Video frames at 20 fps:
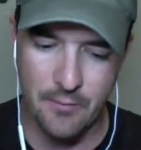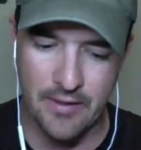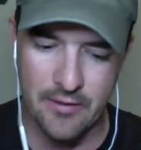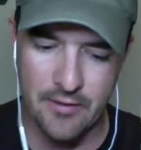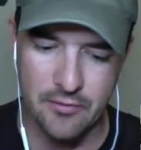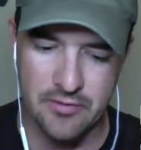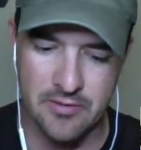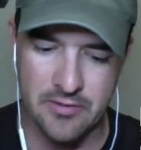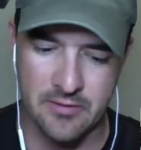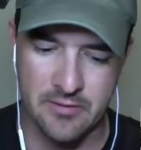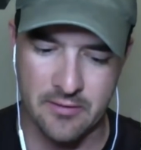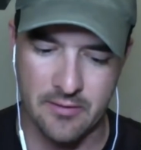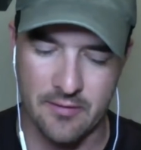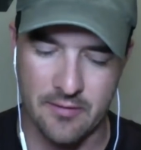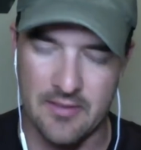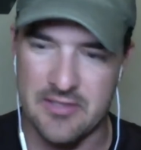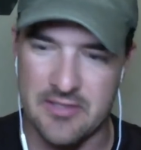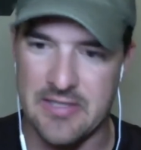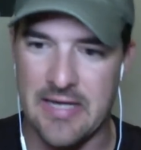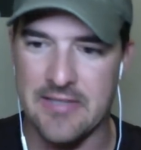by
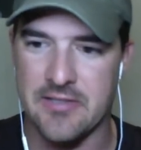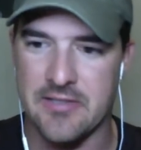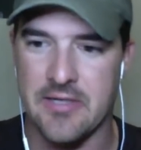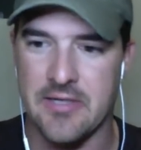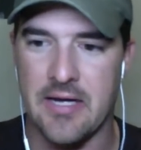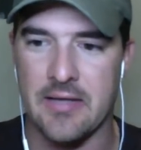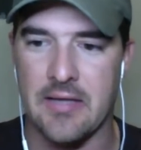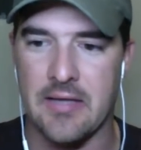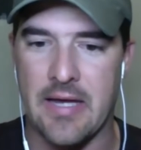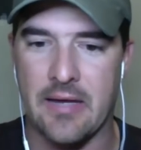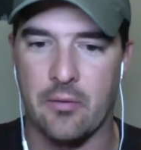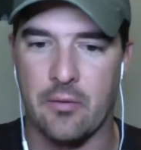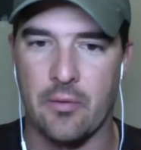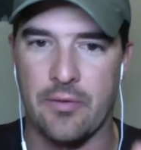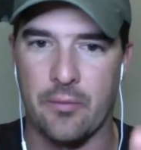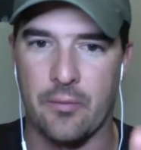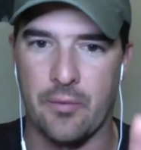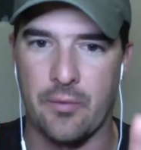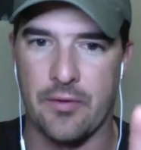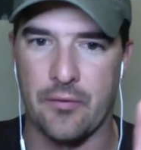using the, the sights that I
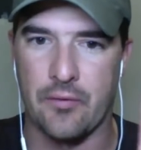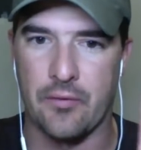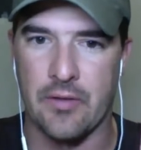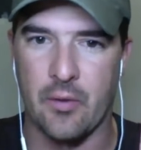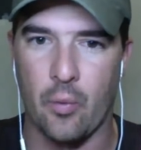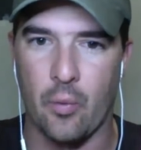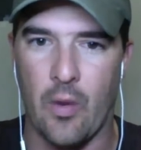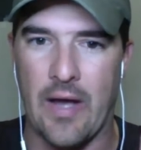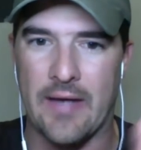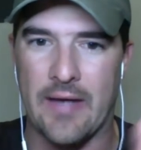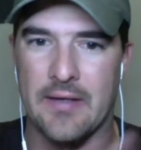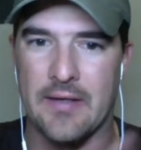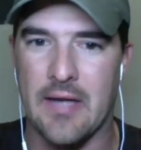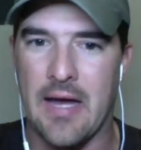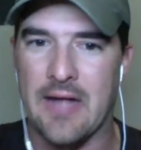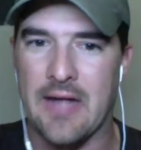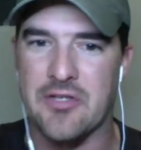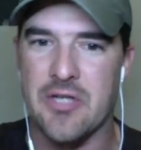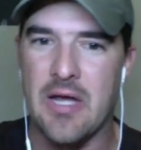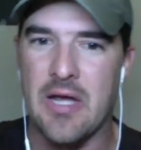like with, with a really wide
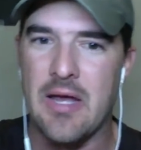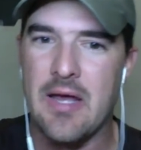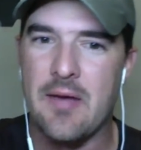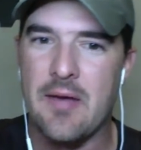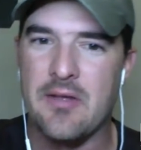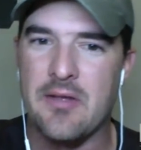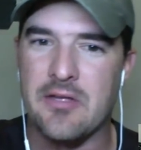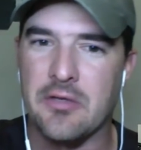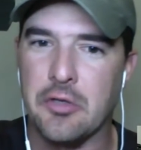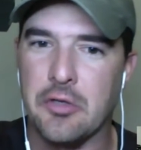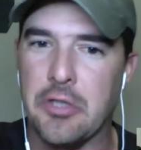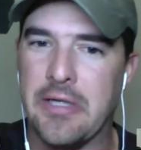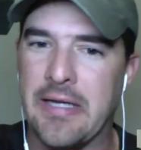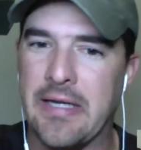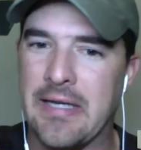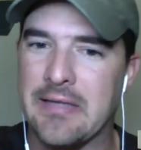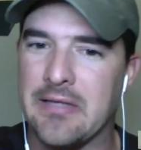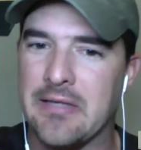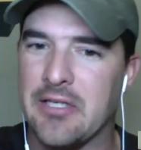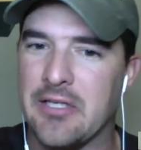notch,
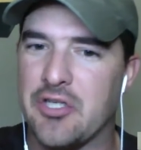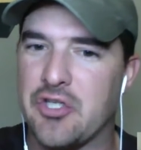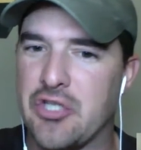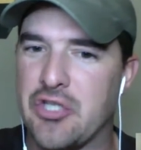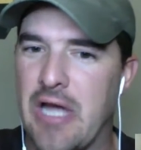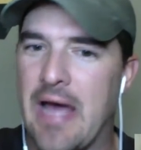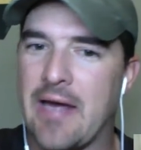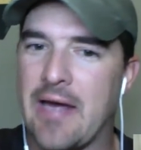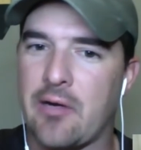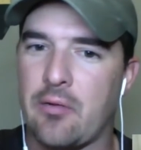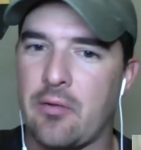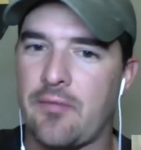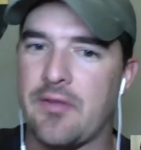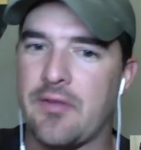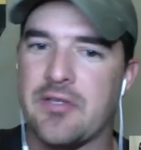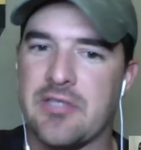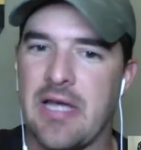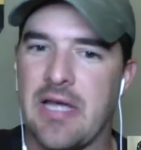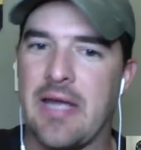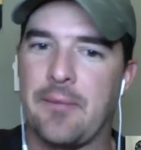looking at the shadow of the
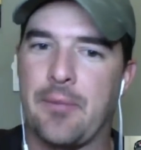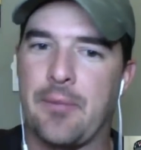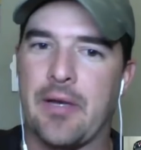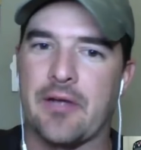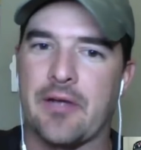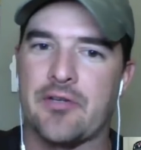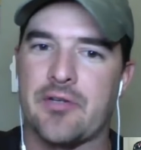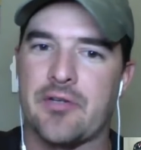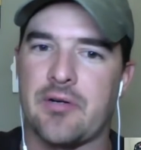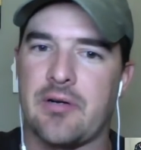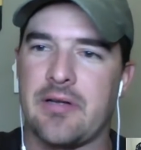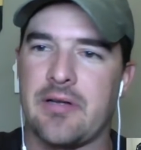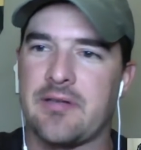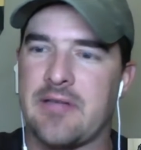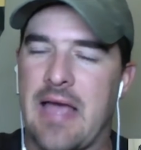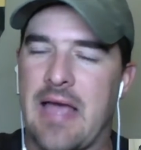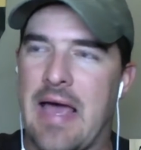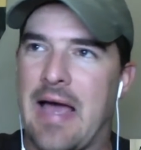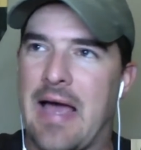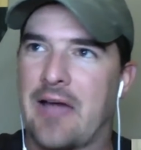sight picture is
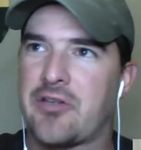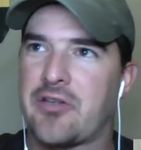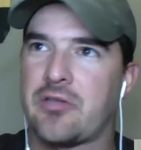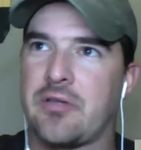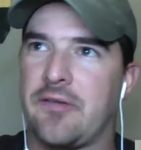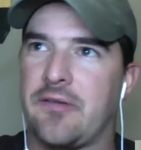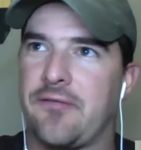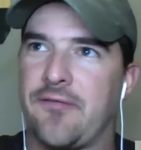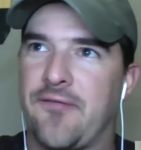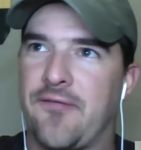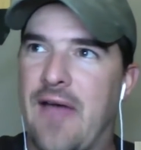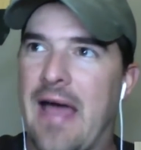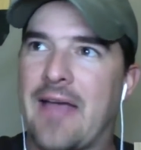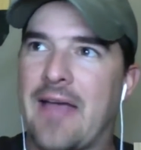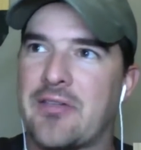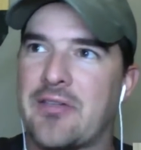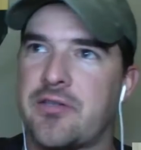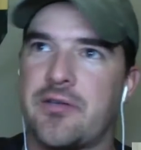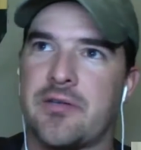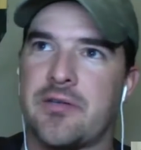actually
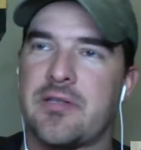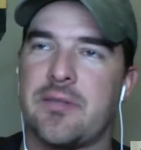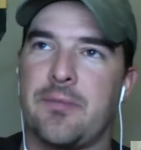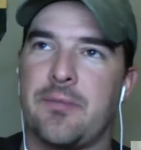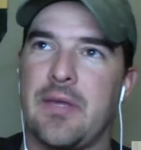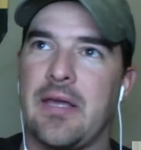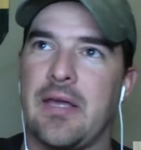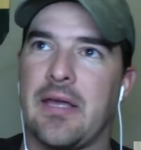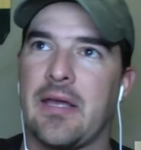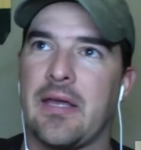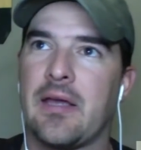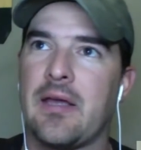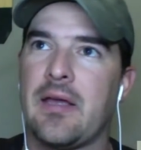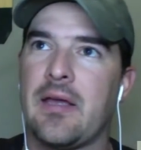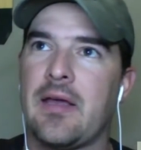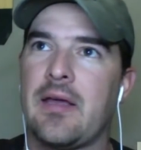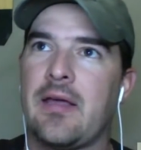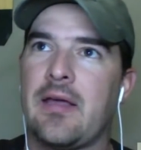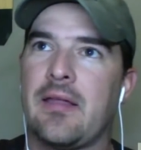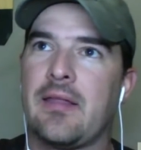faster to me
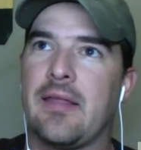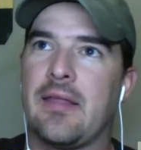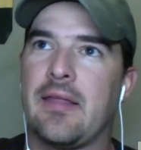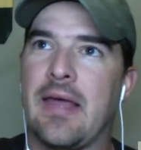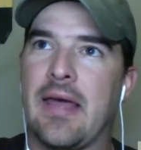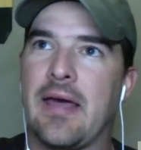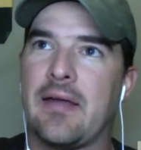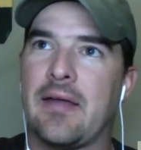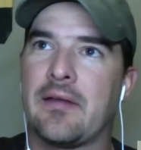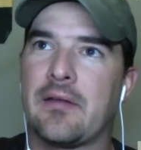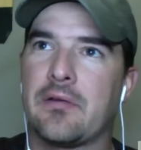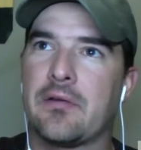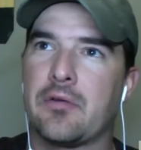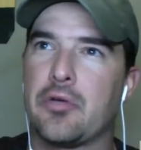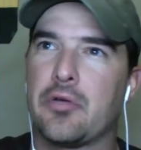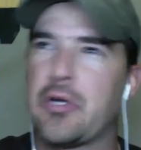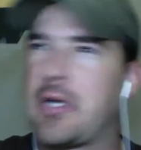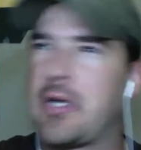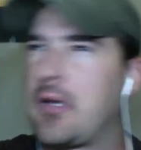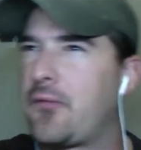than
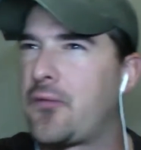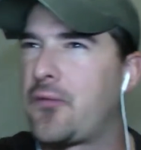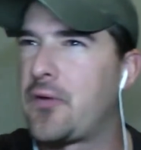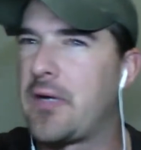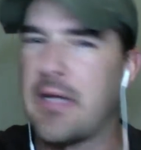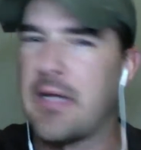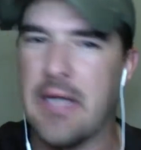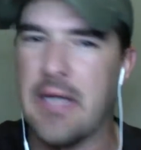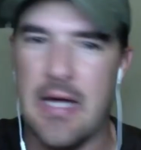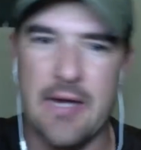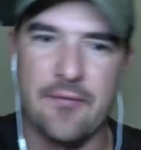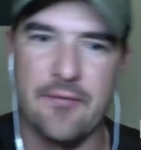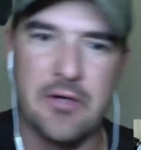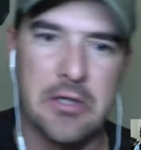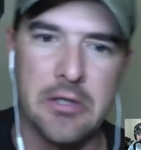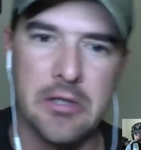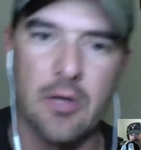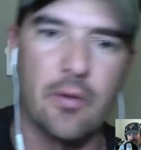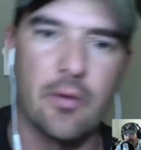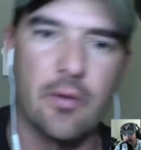looking for any kind
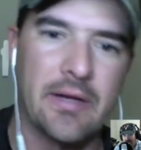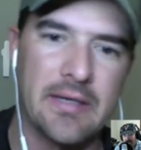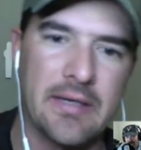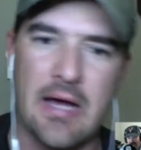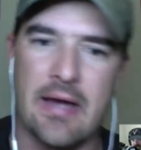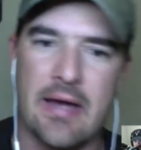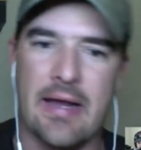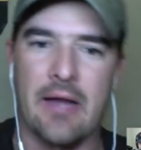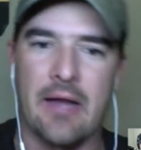of a glowing dot